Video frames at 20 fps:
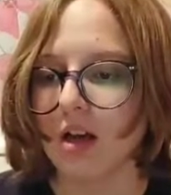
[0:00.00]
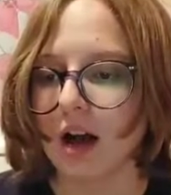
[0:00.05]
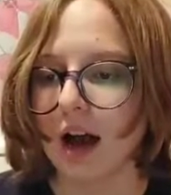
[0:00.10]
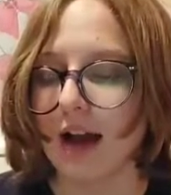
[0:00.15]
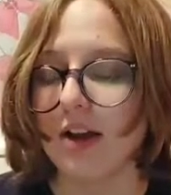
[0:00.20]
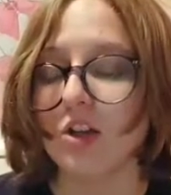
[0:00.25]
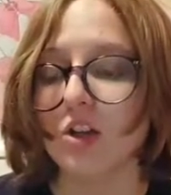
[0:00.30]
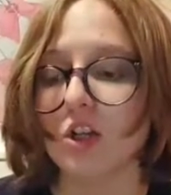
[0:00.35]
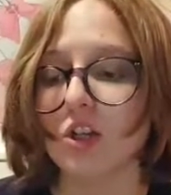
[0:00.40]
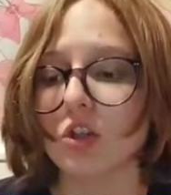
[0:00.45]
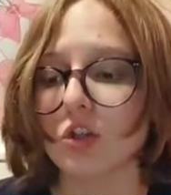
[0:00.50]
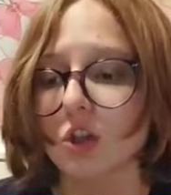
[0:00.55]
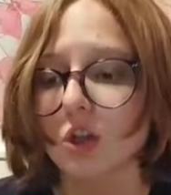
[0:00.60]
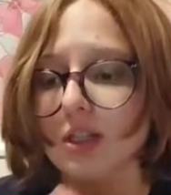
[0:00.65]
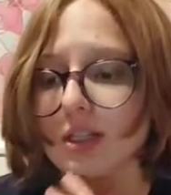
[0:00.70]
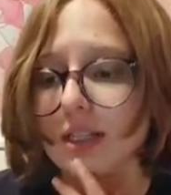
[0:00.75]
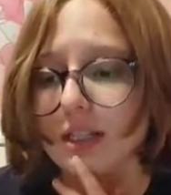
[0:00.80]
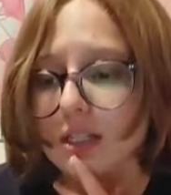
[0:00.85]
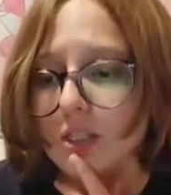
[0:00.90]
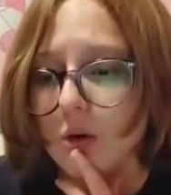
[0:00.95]
I just
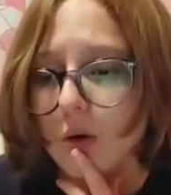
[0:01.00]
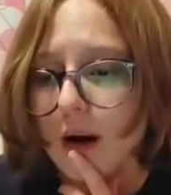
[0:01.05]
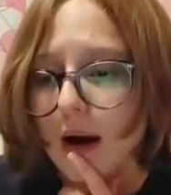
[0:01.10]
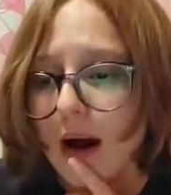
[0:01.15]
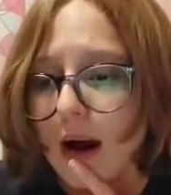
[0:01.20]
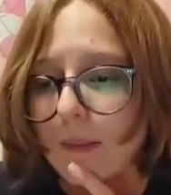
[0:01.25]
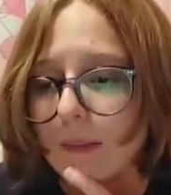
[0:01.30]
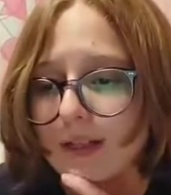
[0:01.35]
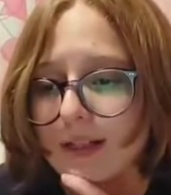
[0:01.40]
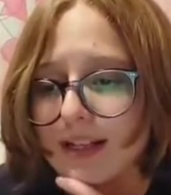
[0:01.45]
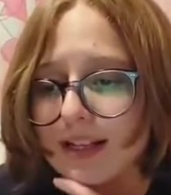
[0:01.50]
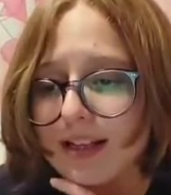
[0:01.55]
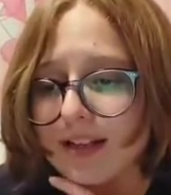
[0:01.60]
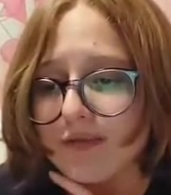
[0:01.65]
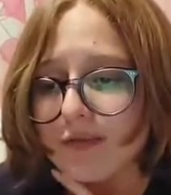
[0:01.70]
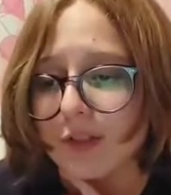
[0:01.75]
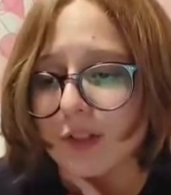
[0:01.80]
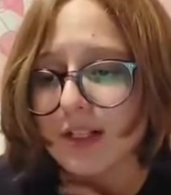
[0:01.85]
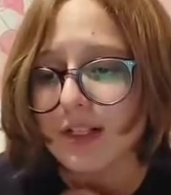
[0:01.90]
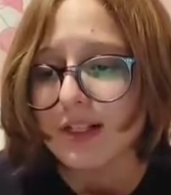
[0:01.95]
looked at, so I'm going to say that
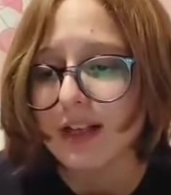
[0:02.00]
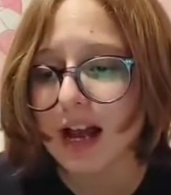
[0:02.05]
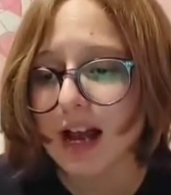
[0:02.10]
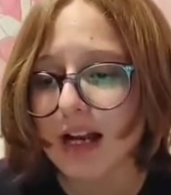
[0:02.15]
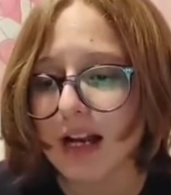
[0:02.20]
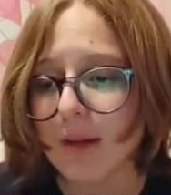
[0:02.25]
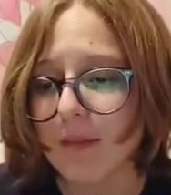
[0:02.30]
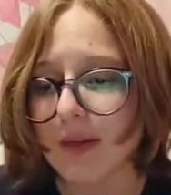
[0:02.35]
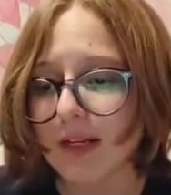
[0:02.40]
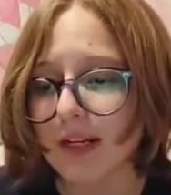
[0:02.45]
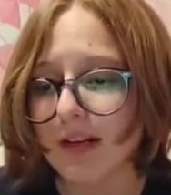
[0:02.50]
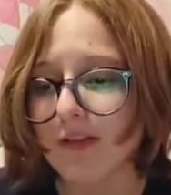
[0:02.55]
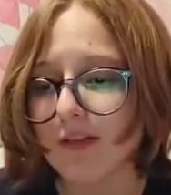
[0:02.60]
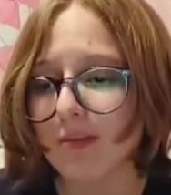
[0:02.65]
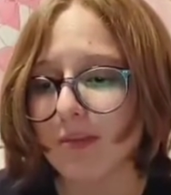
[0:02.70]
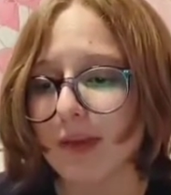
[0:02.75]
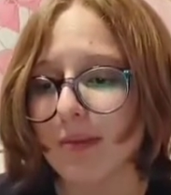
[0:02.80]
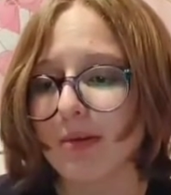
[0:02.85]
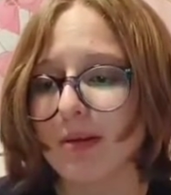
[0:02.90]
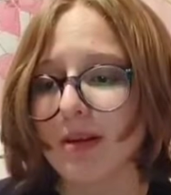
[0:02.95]
for design, I'm going to give it
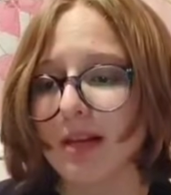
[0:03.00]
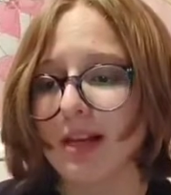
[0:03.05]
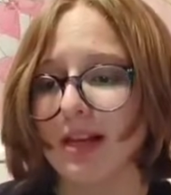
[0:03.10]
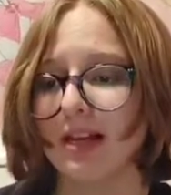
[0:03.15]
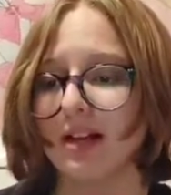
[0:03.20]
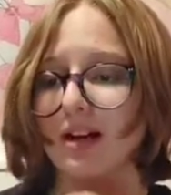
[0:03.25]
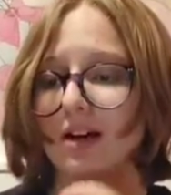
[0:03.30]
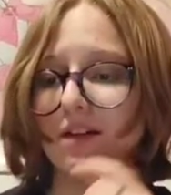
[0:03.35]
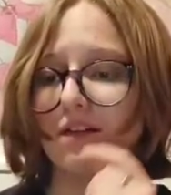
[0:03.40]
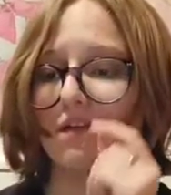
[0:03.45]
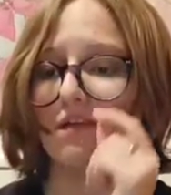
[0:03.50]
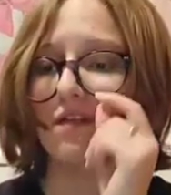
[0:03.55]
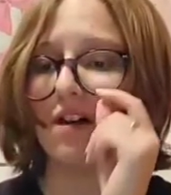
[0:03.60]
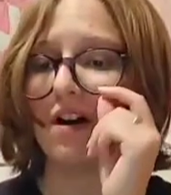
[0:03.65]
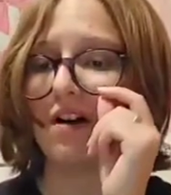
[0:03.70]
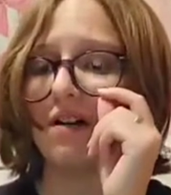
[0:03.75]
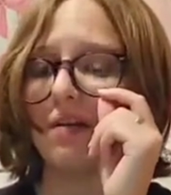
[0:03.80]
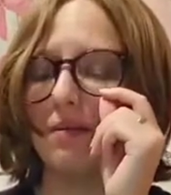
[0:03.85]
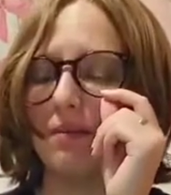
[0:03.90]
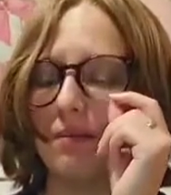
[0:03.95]
maybe like a,
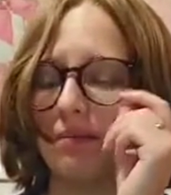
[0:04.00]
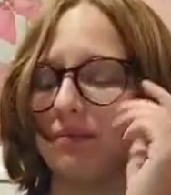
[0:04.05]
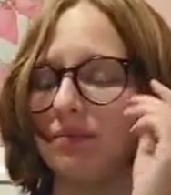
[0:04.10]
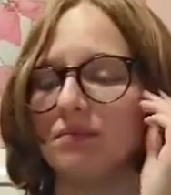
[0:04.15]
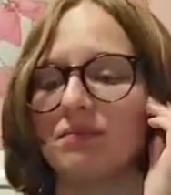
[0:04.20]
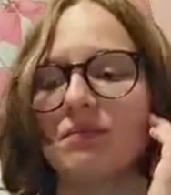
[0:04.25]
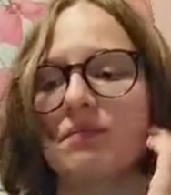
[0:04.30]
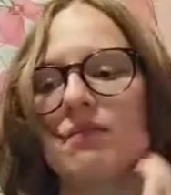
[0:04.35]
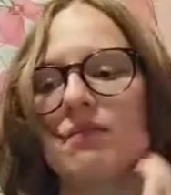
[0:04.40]
I'm